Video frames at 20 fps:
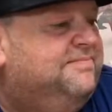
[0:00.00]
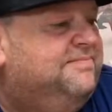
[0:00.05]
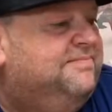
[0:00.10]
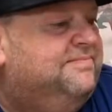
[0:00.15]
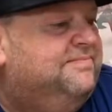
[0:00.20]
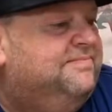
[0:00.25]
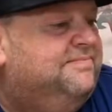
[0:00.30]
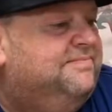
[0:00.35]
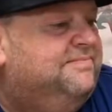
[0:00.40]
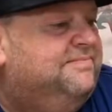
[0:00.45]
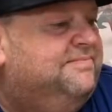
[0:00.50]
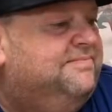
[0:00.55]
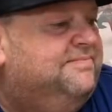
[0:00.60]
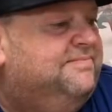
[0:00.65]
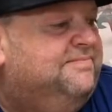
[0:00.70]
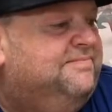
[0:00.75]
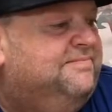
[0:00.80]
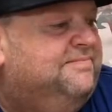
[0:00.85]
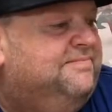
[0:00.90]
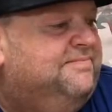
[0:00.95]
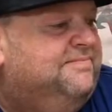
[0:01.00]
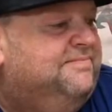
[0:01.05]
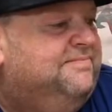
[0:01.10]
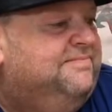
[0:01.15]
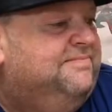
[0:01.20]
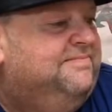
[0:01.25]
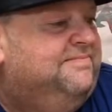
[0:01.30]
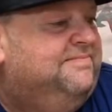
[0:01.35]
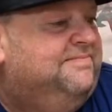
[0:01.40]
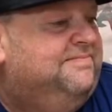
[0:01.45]

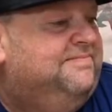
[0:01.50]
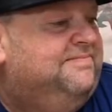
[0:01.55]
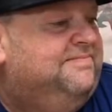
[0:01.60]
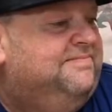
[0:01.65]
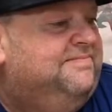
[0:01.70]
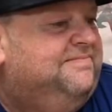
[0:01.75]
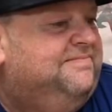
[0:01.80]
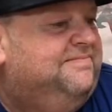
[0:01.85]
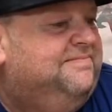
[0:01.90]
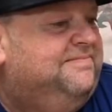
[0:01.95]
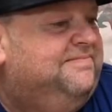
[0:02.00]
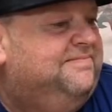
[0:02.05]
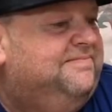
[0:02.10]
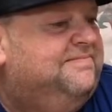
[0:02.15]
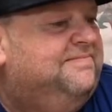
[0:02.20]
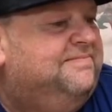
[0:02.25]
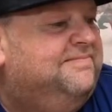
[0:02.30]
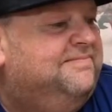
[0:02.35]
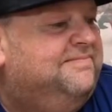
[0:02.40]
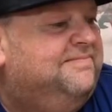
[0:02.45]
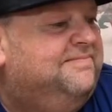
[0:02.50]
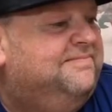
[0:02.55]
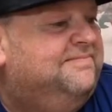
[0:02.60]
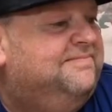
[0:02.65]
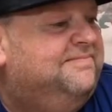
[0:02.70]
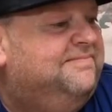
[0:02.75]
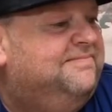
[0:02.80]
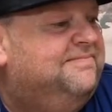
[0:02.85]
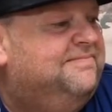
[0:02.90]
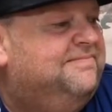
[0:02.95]

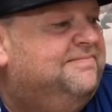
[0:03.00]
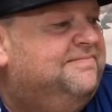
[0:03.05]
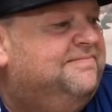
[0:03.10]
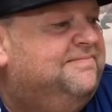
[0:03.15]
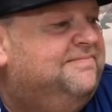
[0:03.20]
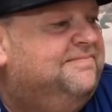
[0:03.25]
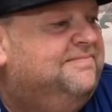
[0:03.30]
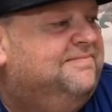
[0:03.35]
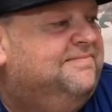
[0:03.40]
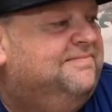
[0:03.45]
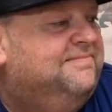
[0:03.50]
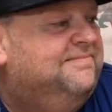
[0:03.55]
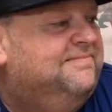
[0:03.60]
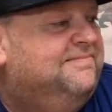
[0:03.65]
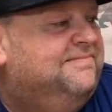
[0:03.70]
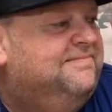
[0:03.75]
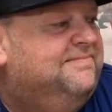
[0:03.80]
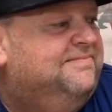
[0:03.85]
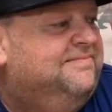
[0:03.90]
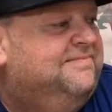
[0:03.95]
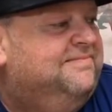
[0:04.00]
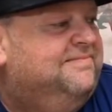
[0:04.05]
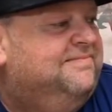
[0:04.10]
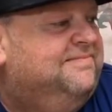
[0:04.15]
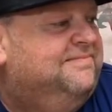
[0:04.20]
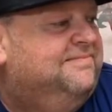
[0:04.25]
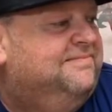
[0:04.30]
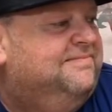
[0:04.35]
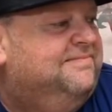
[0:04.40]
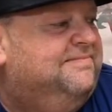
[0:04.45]

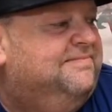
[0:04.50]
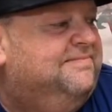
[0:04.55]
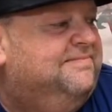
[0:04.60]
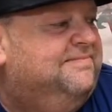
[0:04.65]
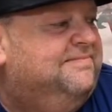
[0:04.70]
This person isn't speaking.